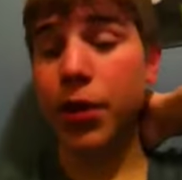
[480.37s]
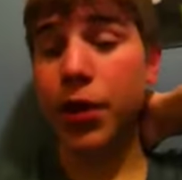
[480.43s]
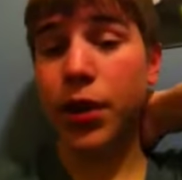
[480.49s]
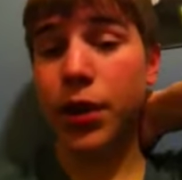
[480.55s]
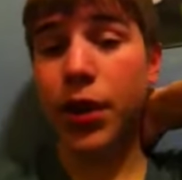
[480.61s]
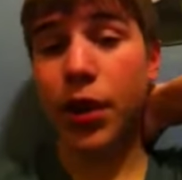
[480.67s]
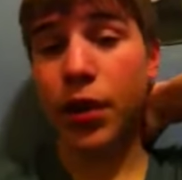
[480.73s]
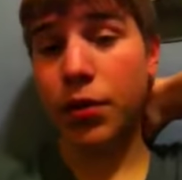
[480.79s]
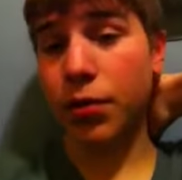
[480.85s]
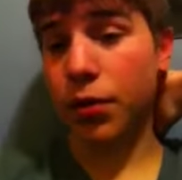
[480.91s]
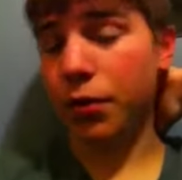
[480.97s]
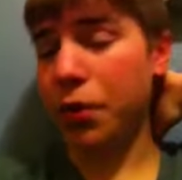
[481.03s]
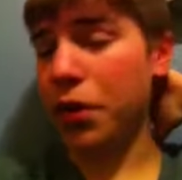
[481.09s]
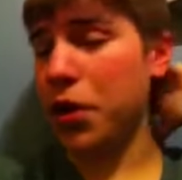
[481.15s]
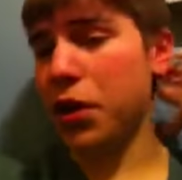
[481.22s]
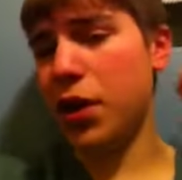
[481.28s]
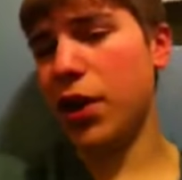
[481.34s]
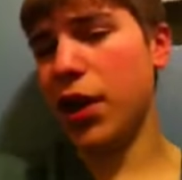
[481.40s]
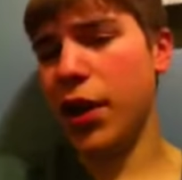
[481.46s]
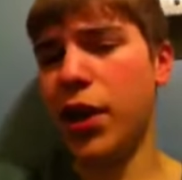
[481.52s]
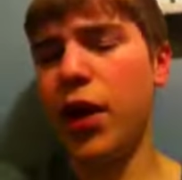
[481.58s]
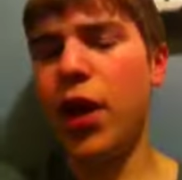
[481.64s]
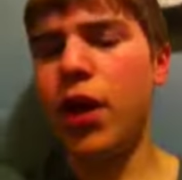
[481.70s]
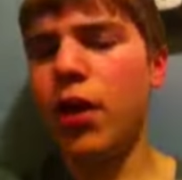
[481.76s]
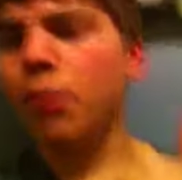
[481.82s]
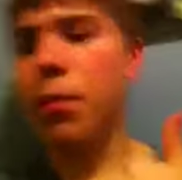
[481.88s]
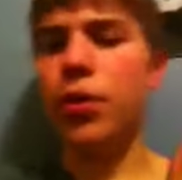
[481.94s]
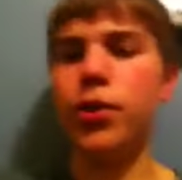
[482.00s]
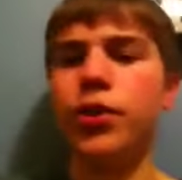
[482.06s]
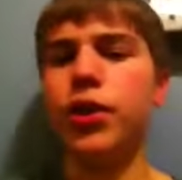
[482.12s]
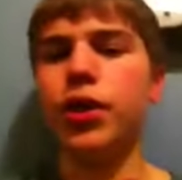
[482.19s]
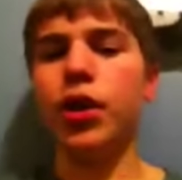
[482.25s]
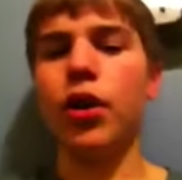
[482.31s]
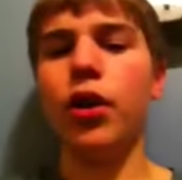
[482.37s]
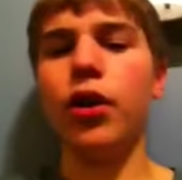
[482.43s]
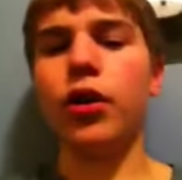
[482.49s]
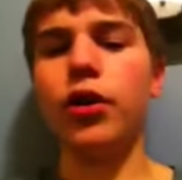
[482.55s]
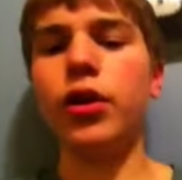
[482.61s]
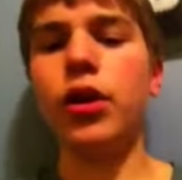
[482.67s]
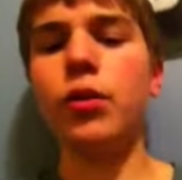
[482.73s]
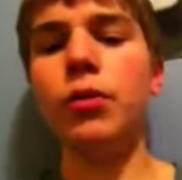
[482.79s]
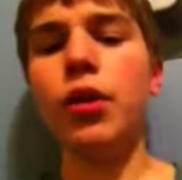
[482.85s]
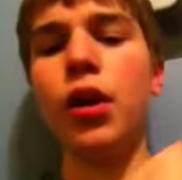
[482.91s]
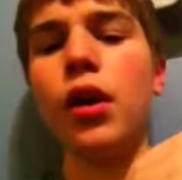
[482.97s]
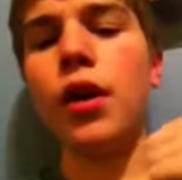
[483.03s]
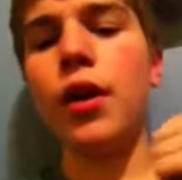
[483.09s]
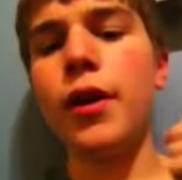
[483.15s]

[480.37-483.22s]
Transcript: But these guys were really like pushing hard. They were